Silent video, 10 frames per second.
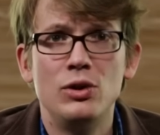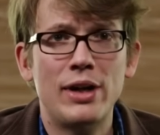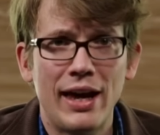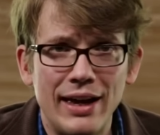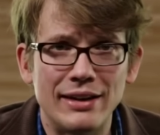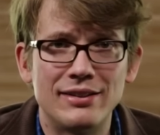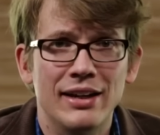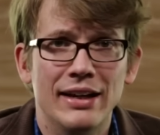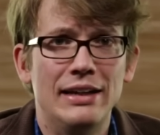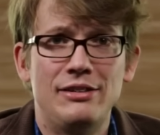You can't.
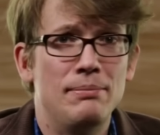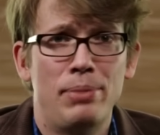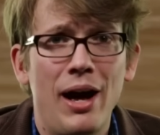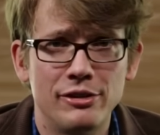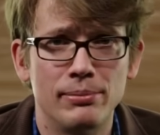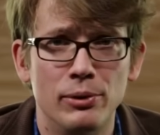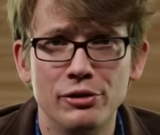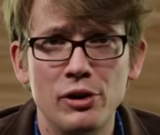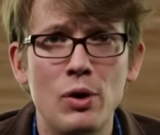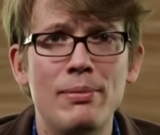It's
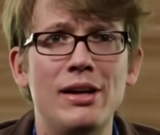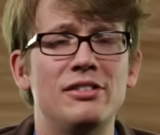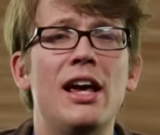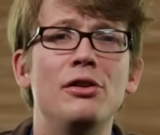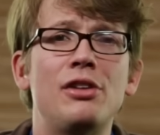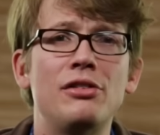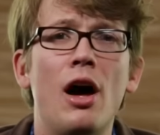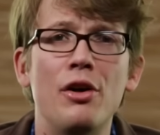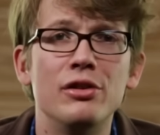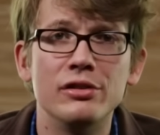impossible. So when my scale says
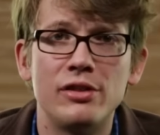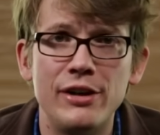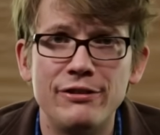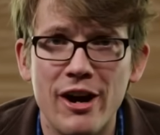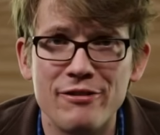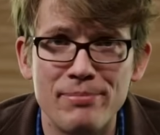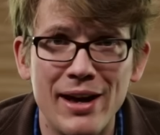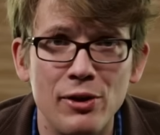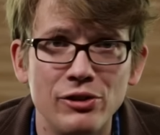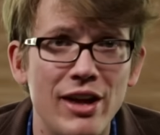175
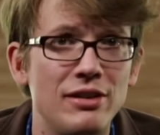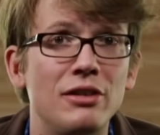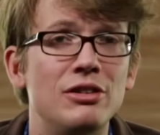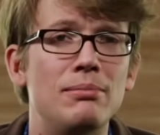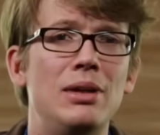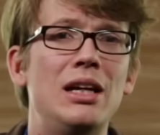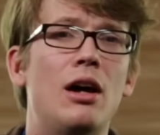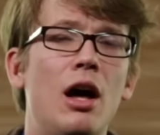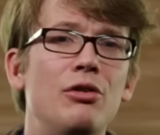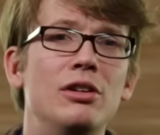pounds, that doesn't
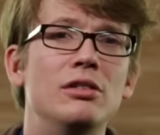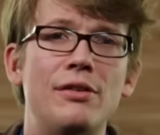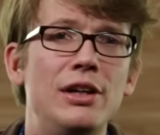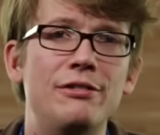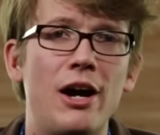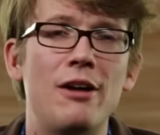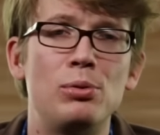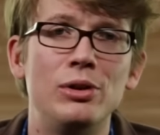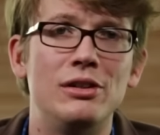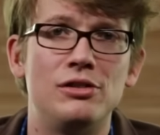mean
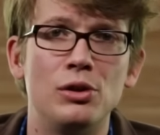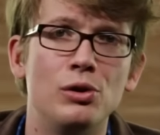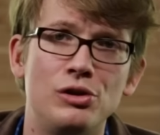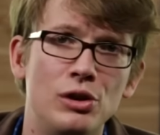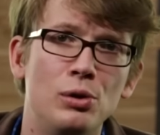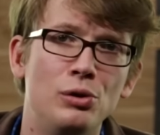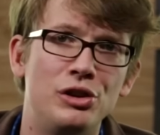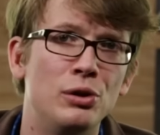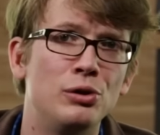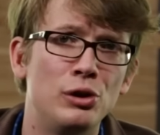
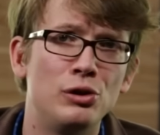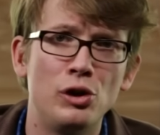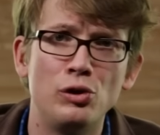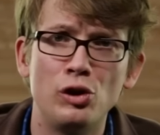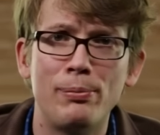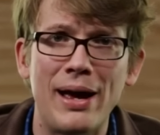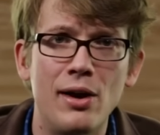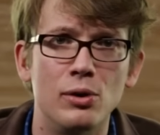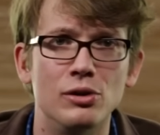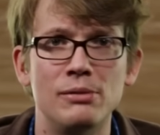175.0000000
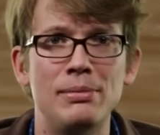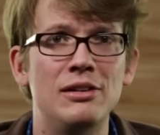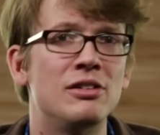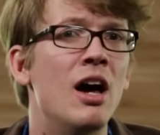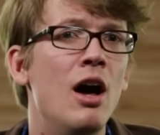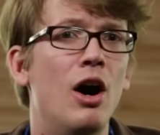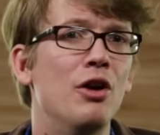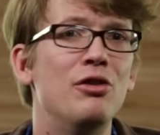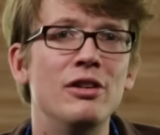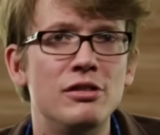pounds. It means
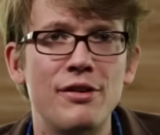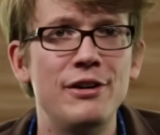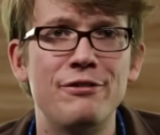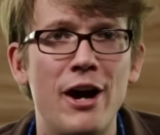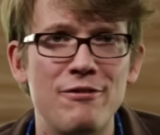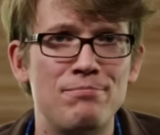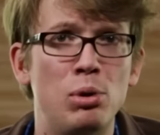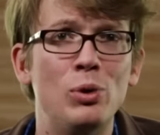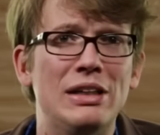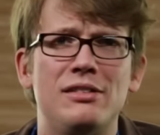175
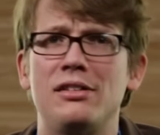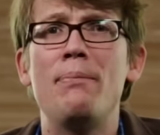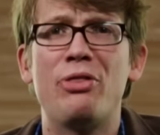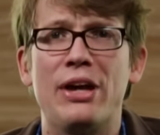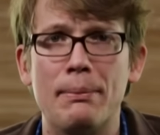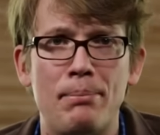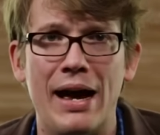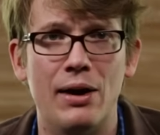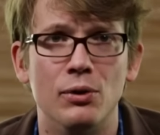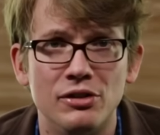point something
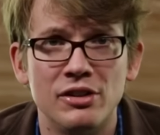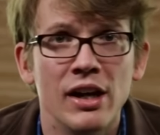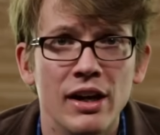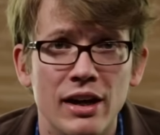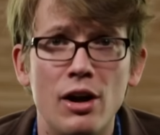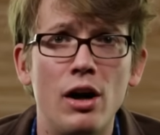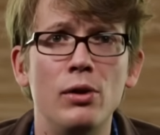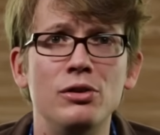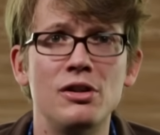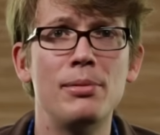pounds. And all
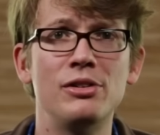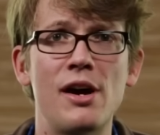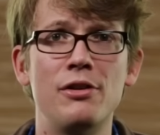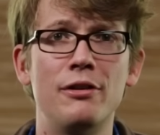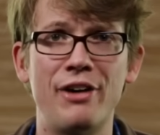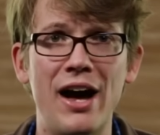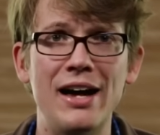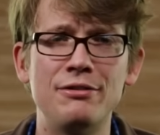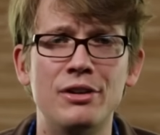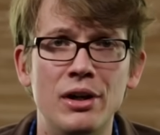those numbers after the
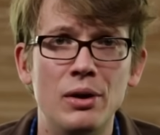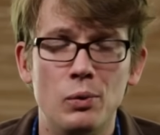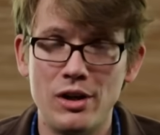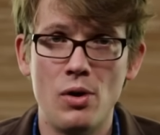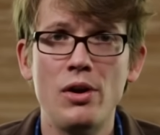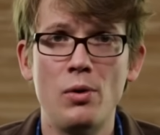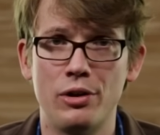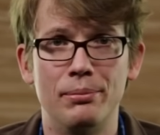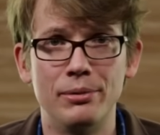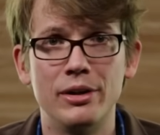five? We don't know them.